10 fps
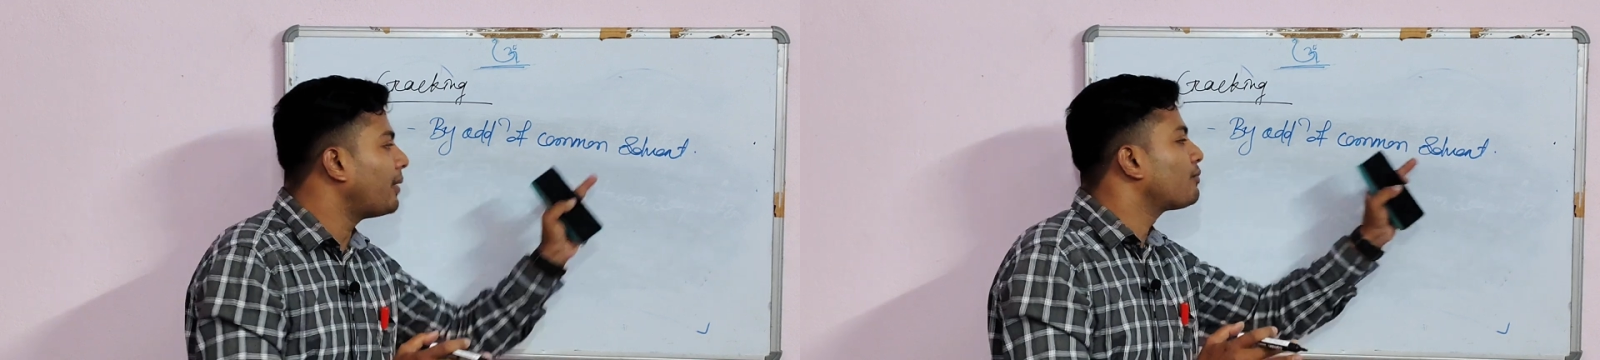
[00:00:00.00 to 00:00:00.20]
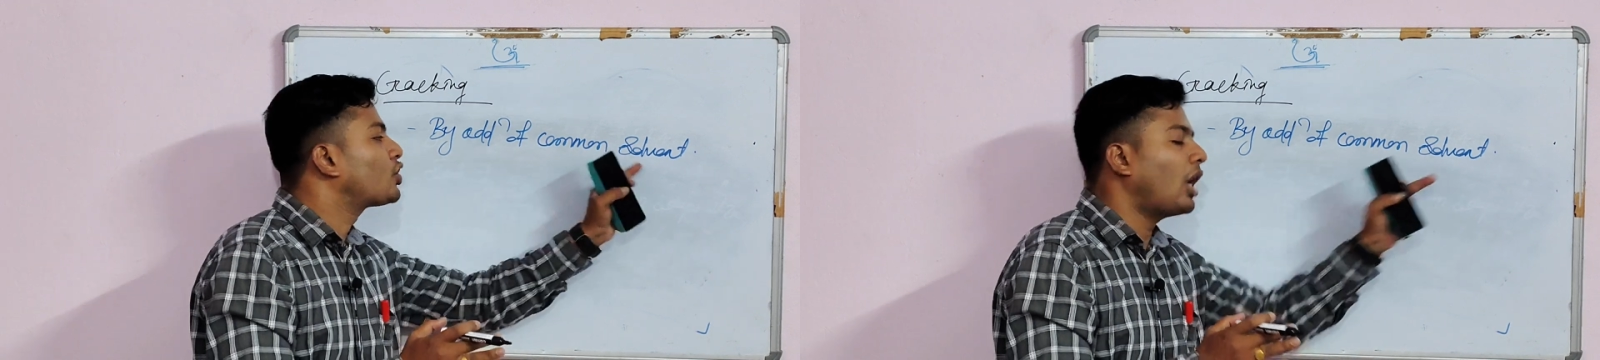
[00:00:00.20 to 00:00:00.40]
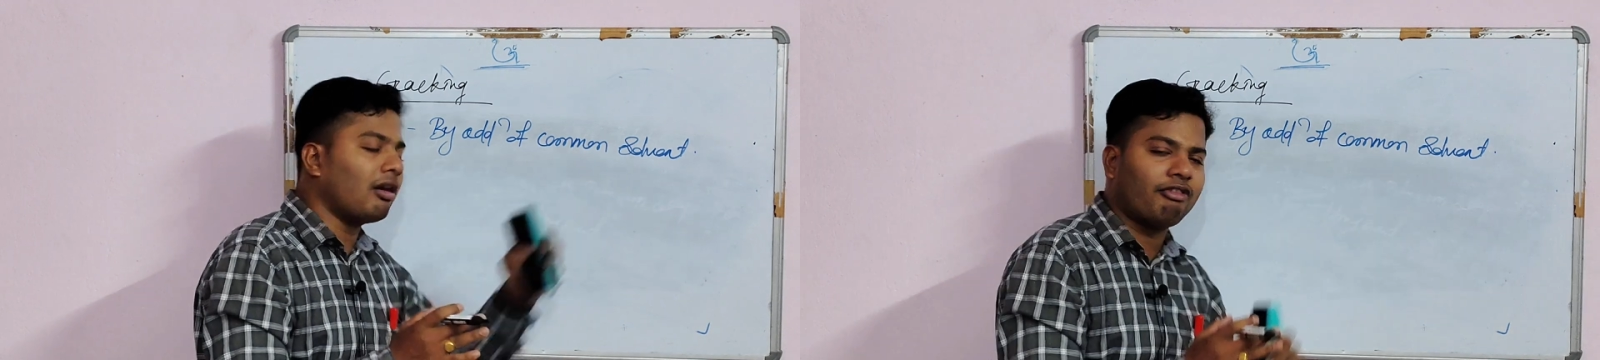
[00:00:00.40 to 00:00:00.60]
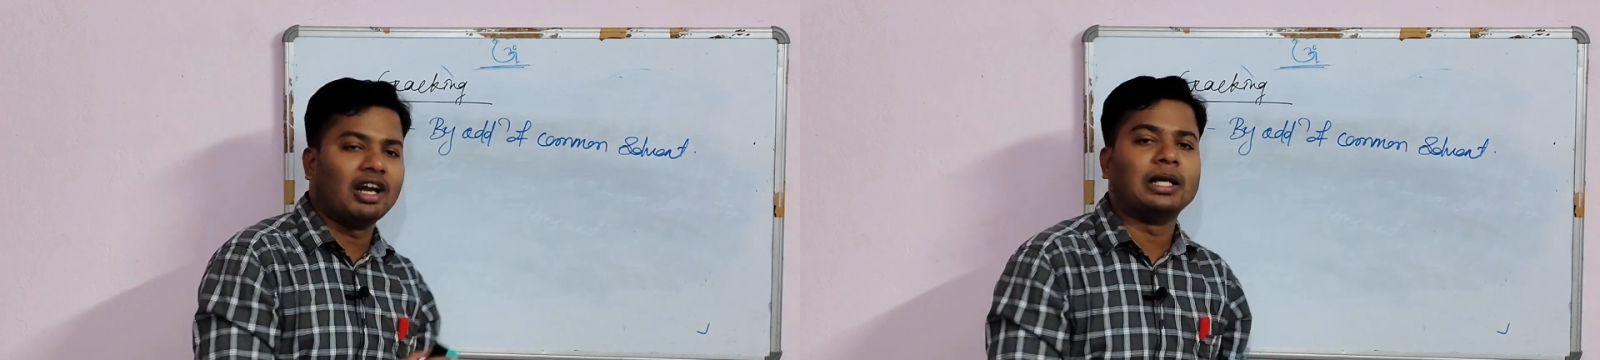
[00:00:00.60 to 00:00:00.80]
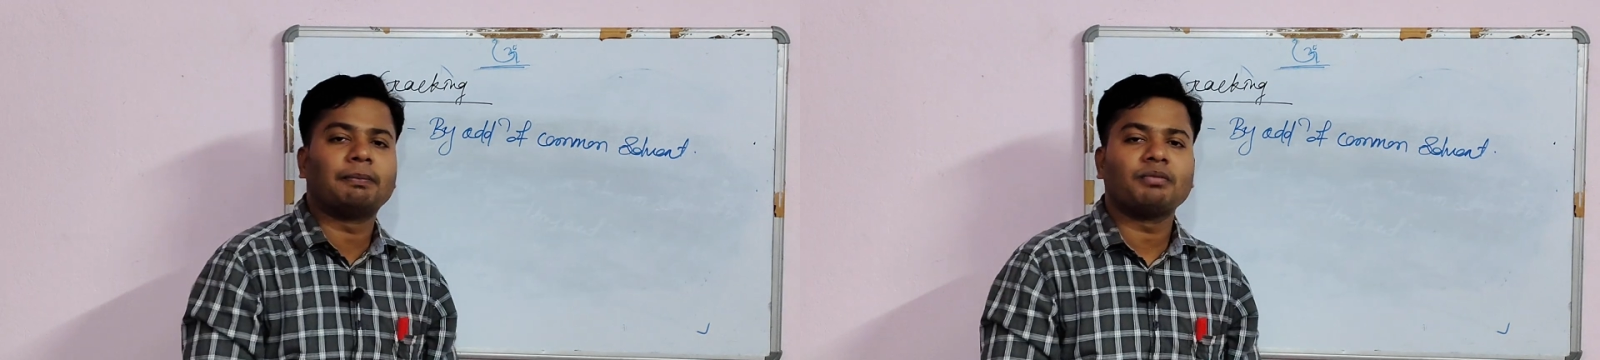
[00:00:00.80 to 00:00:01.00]
some
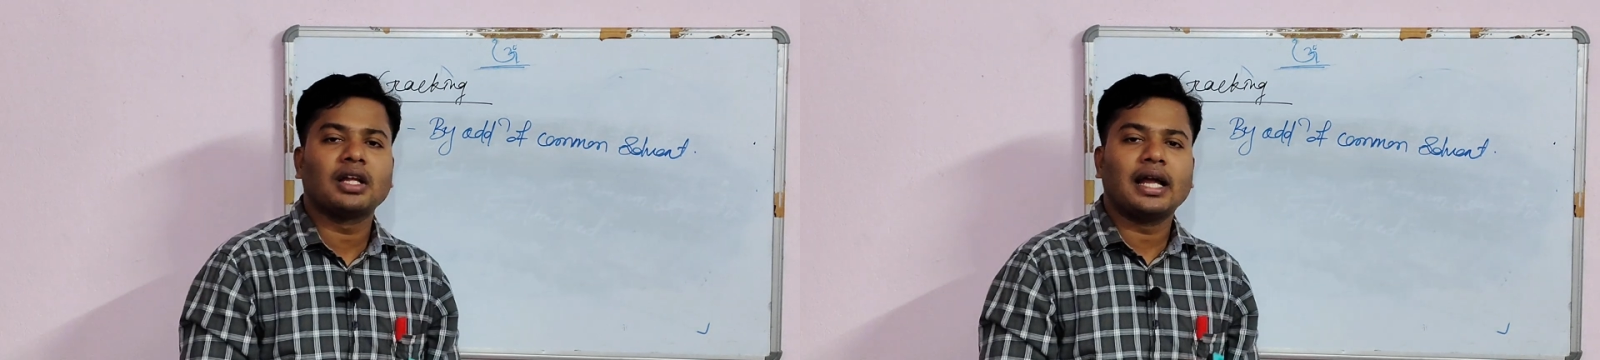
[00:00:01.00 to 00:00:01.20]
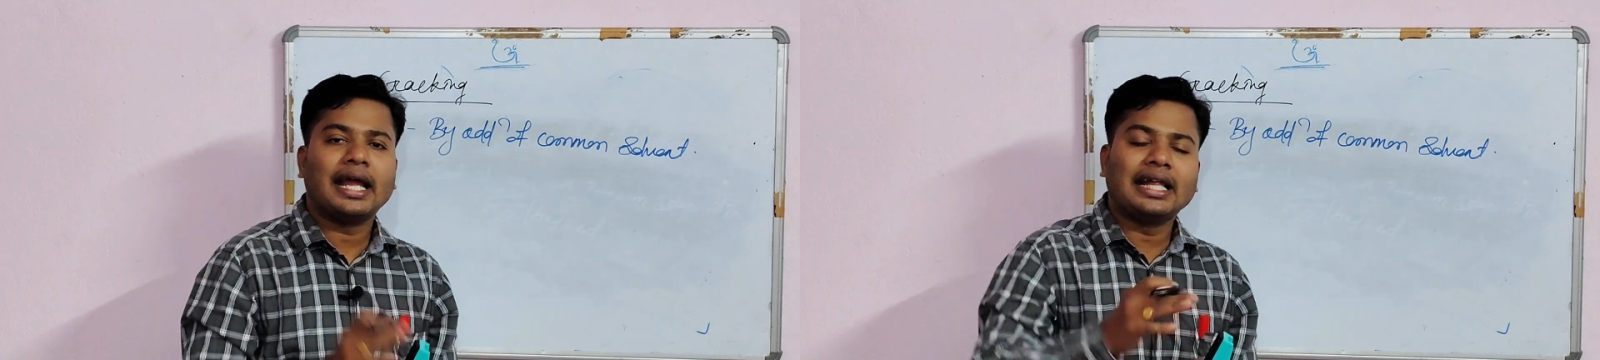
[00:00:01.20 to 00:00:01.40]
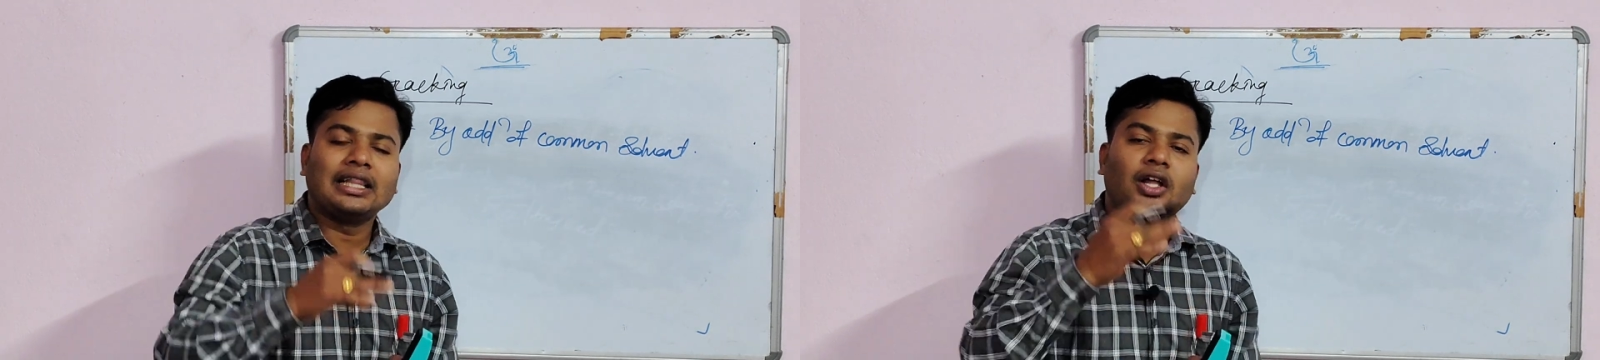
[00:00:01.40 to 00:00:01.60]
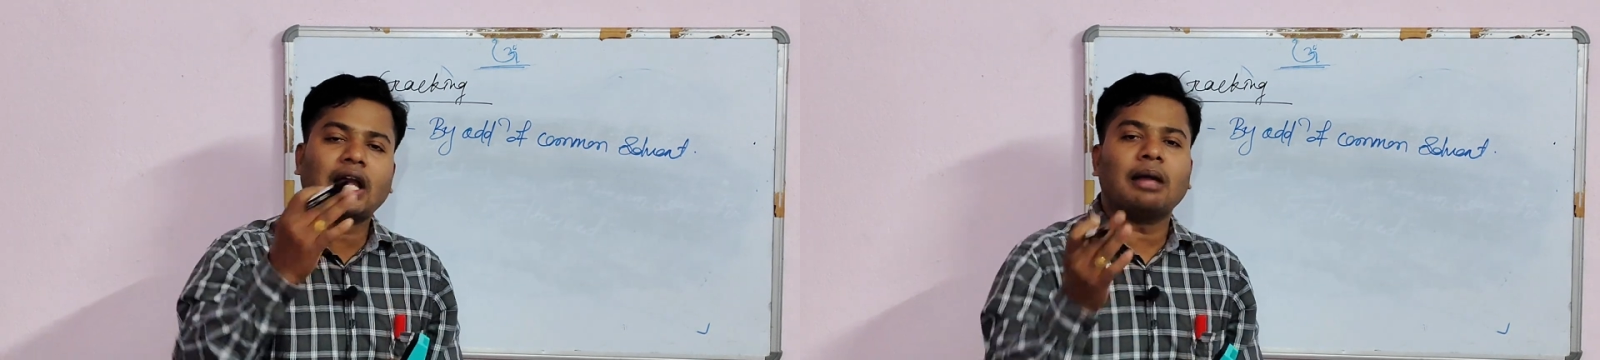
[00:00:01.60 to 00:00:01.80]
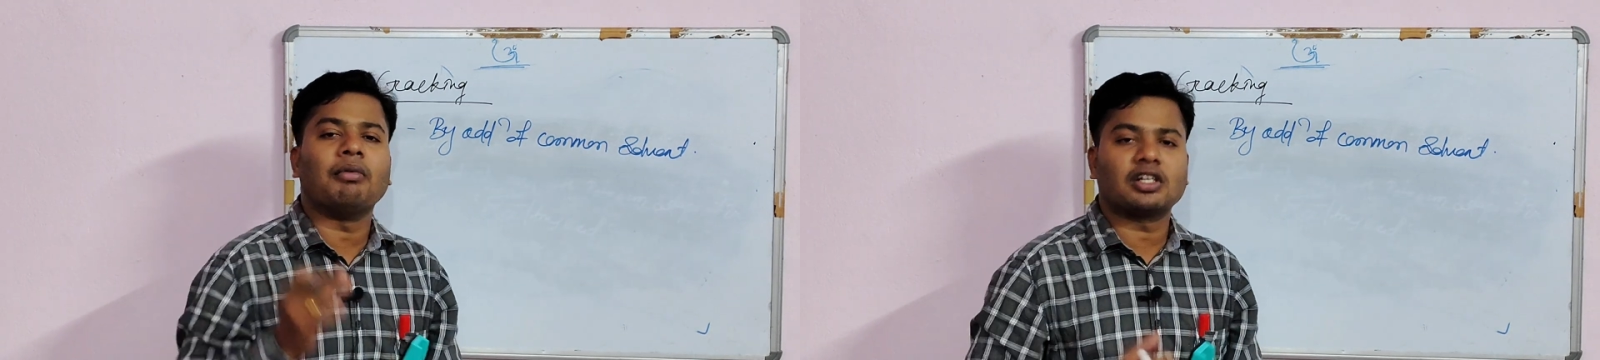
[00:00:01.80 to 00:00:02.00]
solvent in
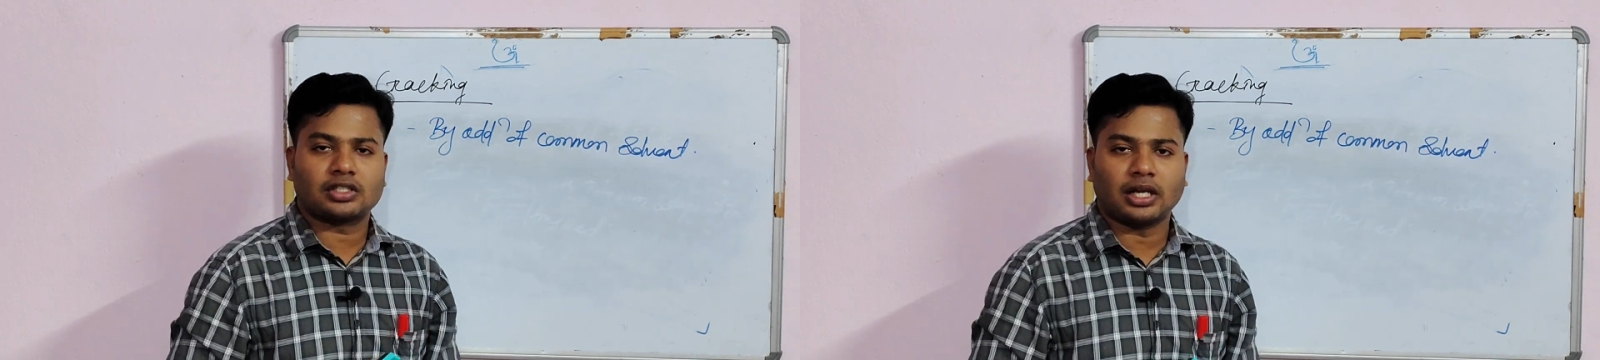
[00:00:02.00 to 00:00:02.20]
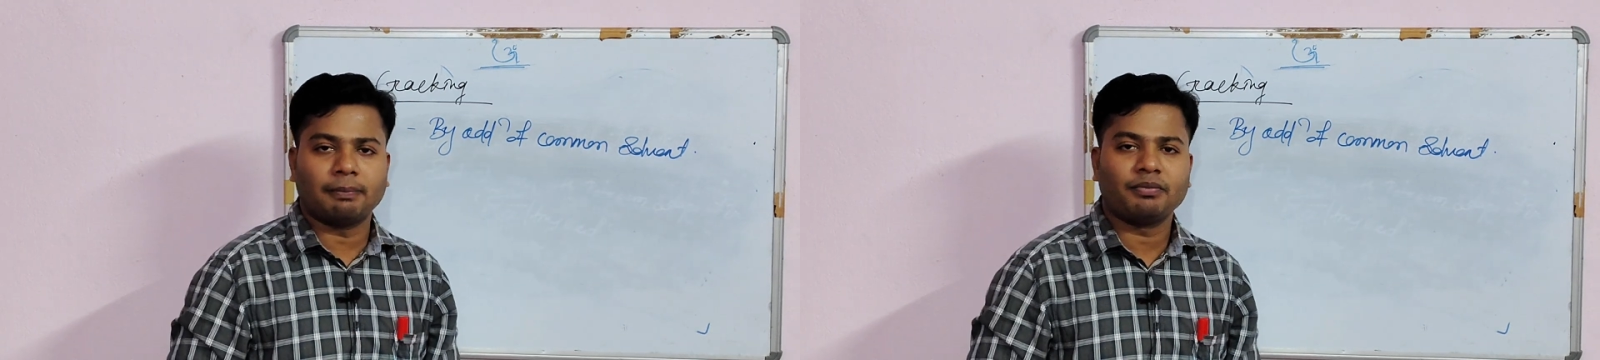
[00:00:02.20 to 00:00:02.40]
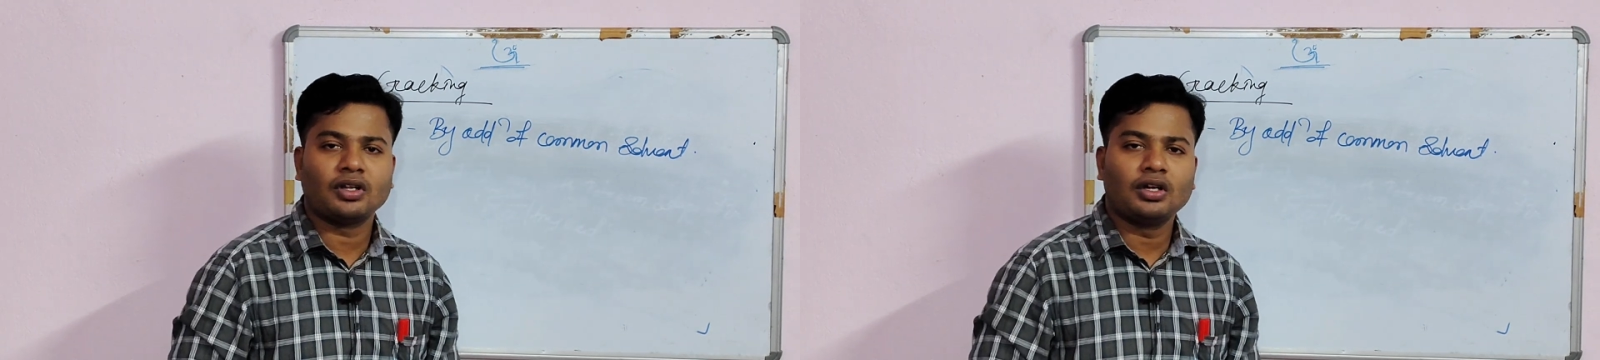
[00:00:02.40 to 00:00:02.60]
the emulsion,